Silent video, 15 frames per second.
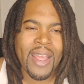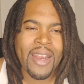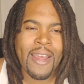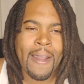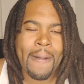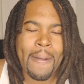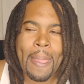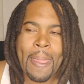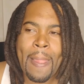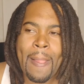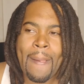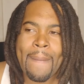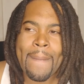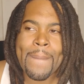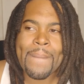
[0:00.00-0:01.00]
that
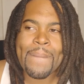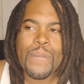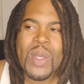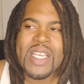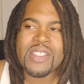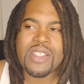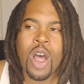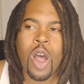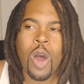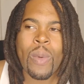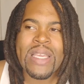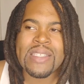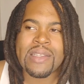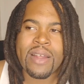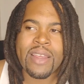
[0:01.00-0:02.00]
he's
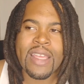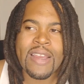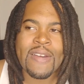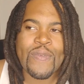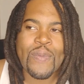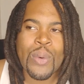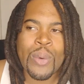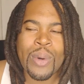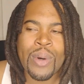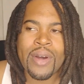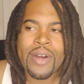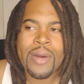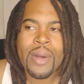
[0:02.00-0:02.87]
always looking for